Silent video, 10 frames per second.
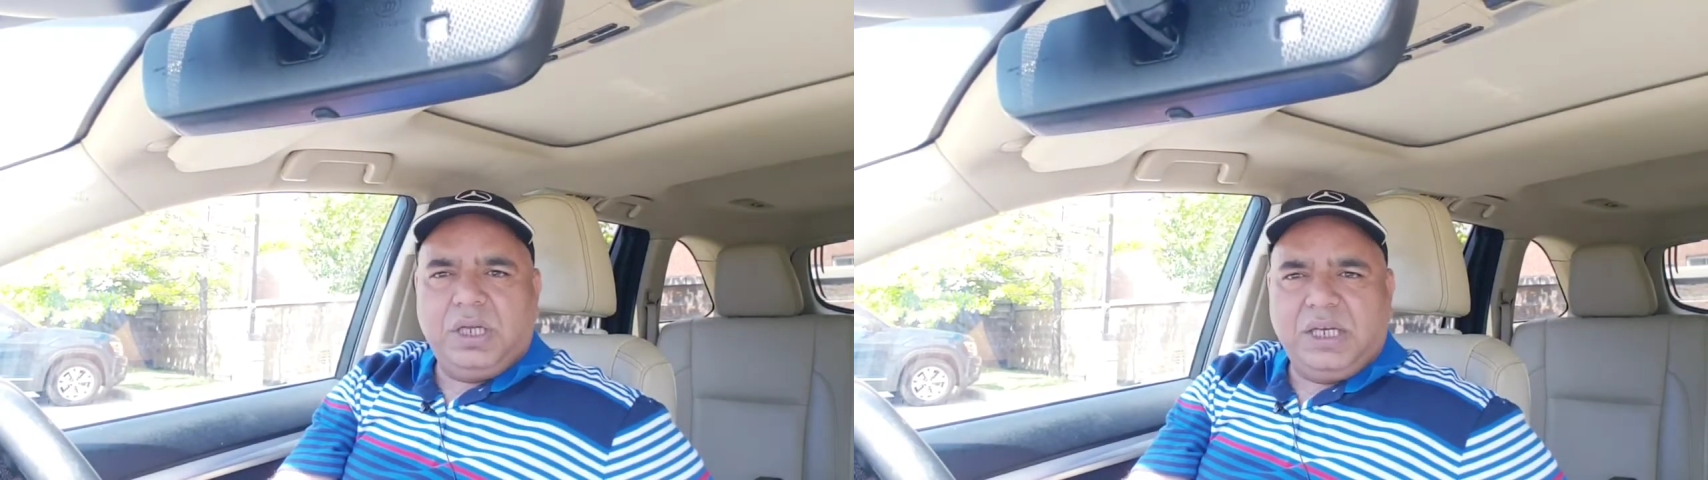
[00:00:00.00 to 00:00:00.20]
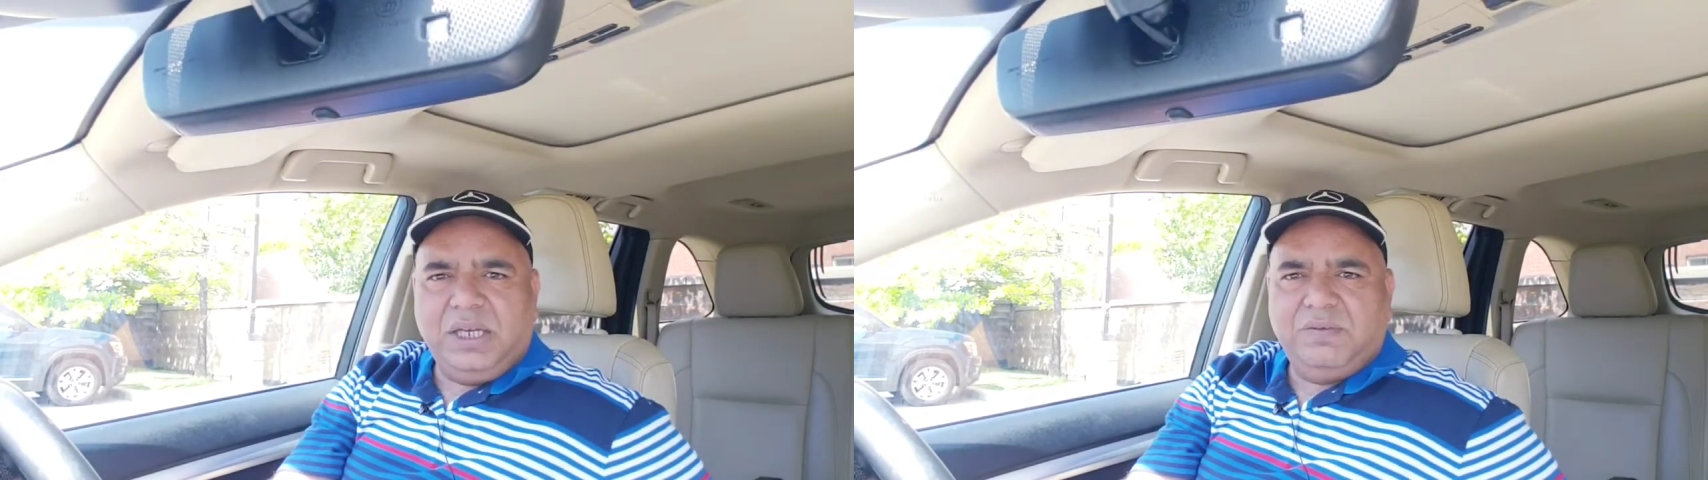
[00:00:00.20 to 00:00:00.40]

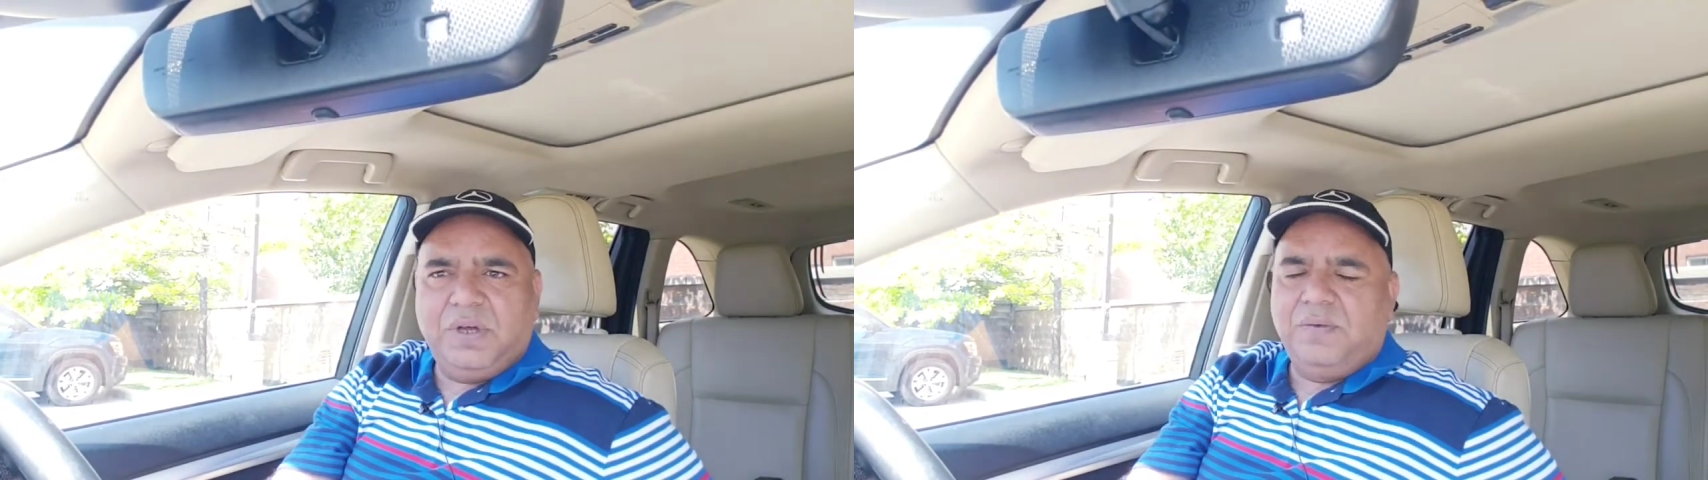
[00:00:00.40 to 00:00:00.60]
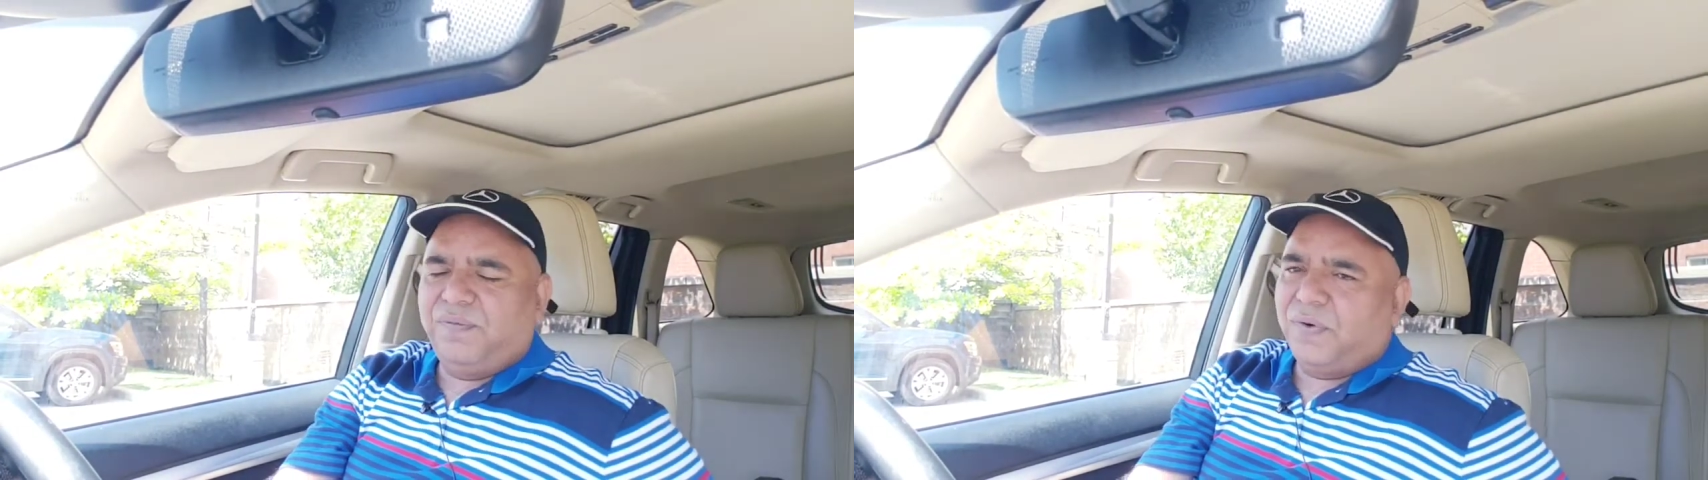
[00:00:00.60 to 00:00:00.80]

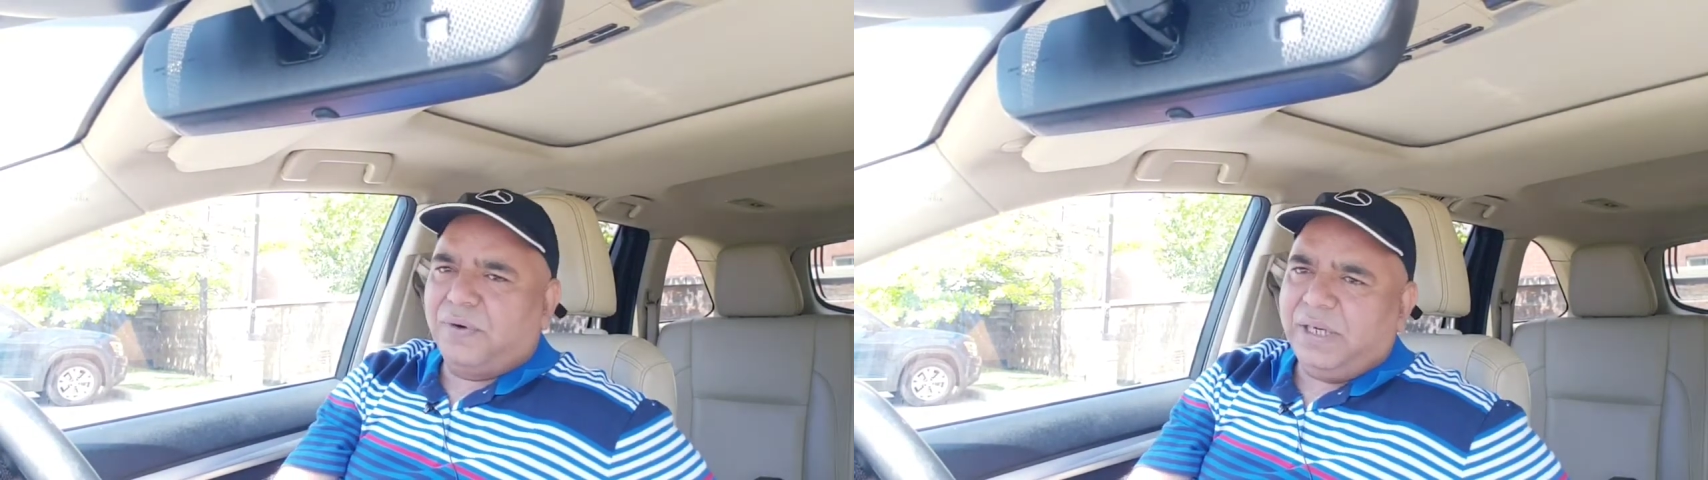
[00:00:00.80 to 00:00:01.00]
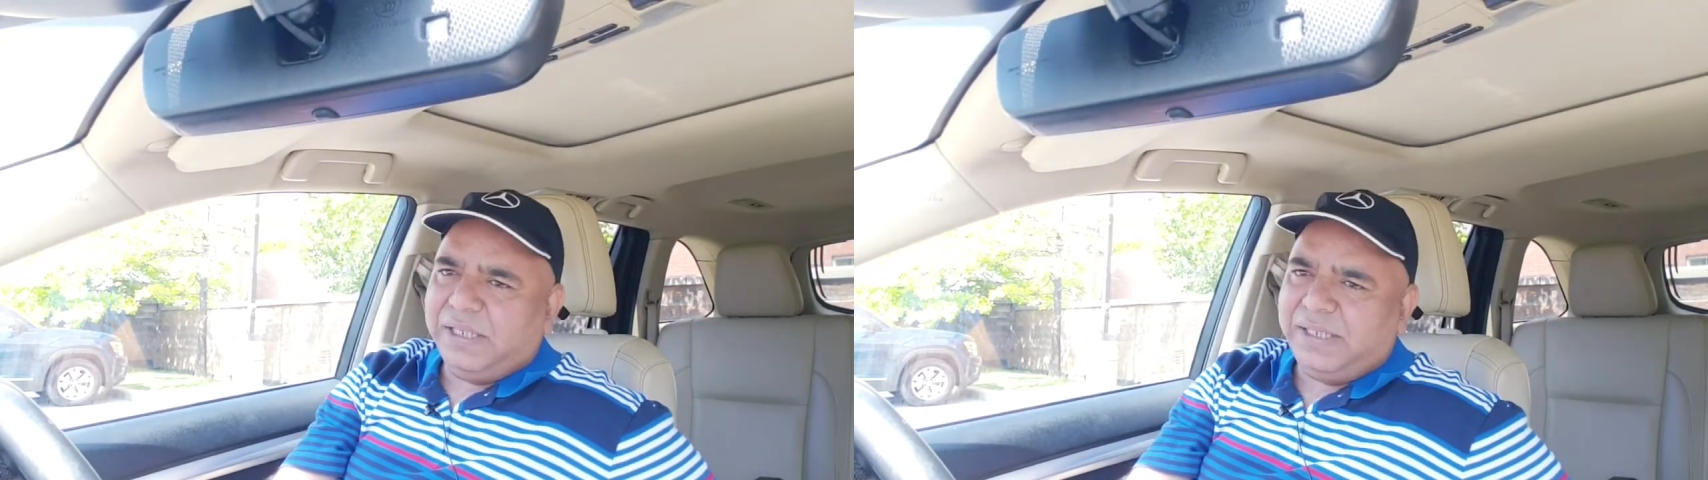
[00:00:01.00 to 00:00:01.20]
anyone
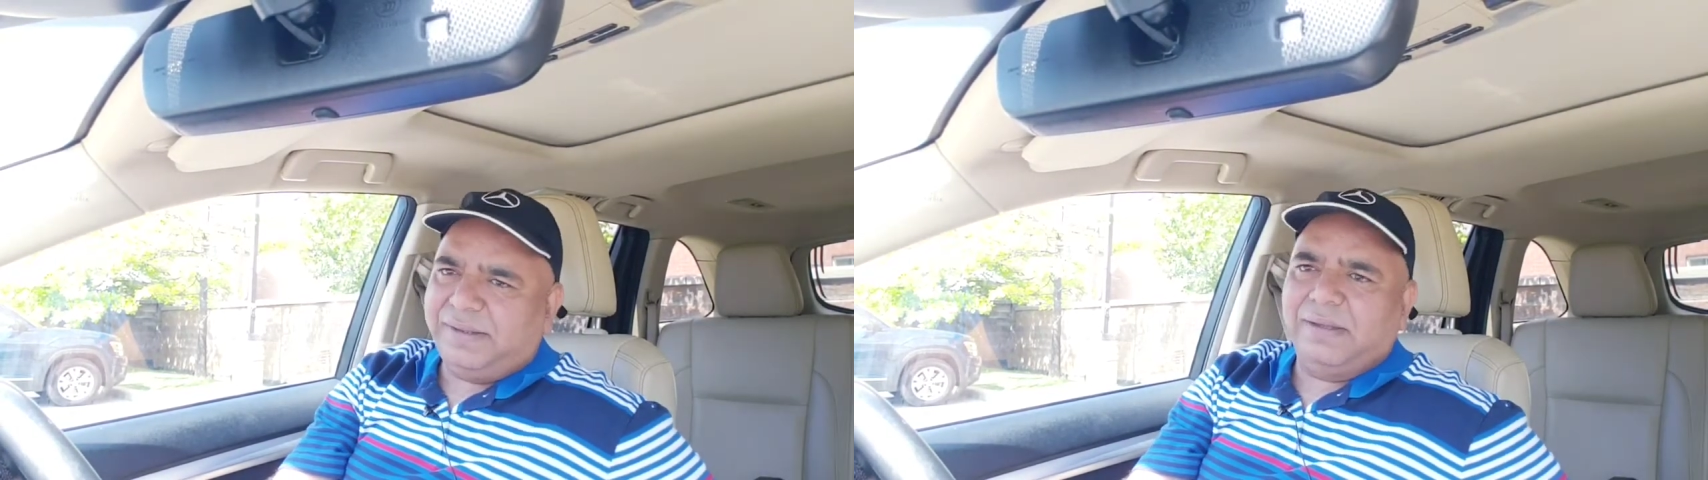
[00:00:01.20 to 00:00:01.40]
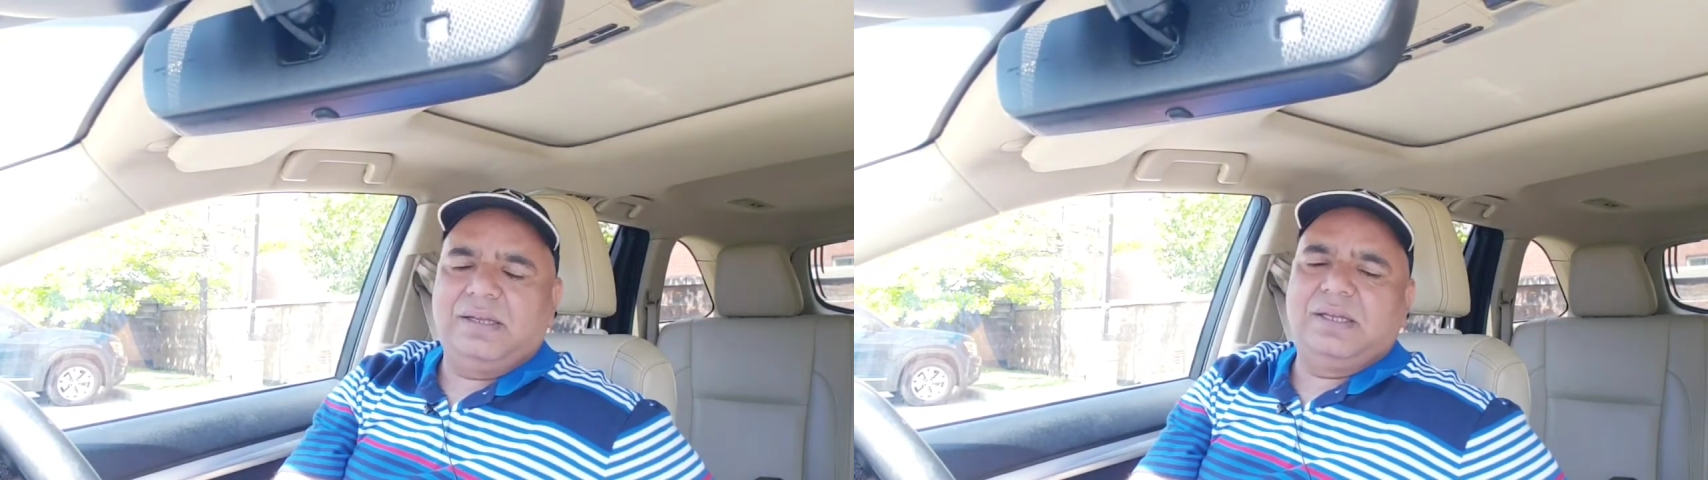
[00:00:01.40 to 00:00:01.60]
for
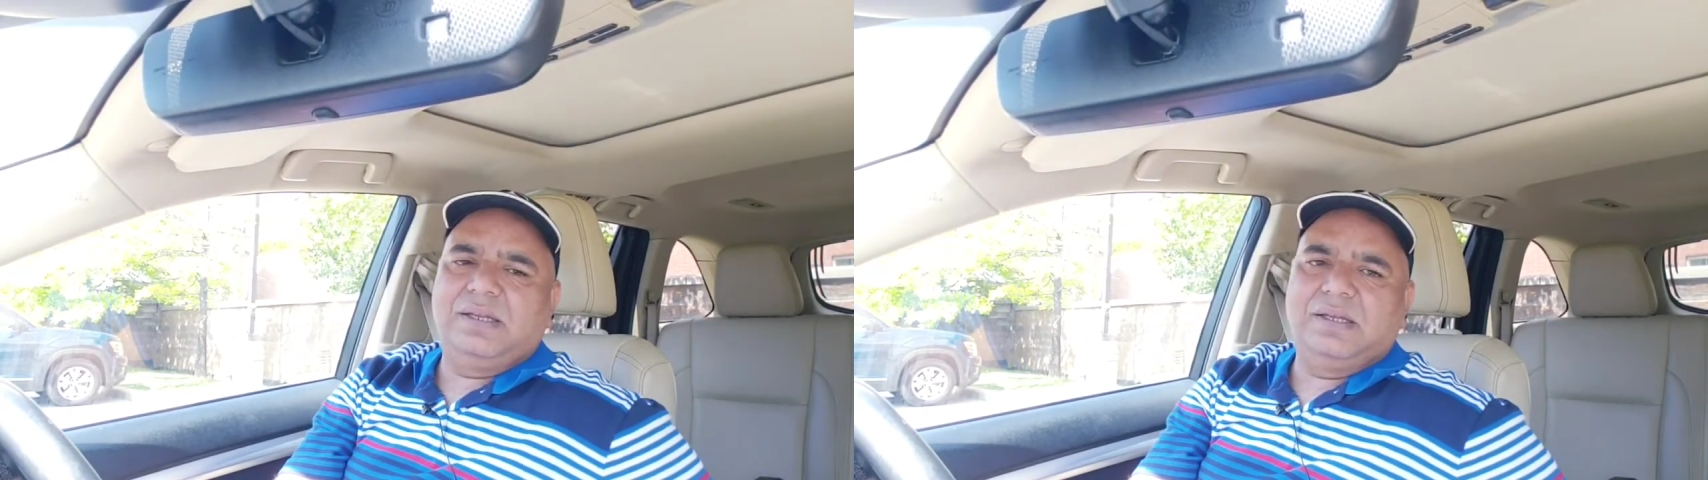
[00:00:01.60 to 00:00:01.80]
anything.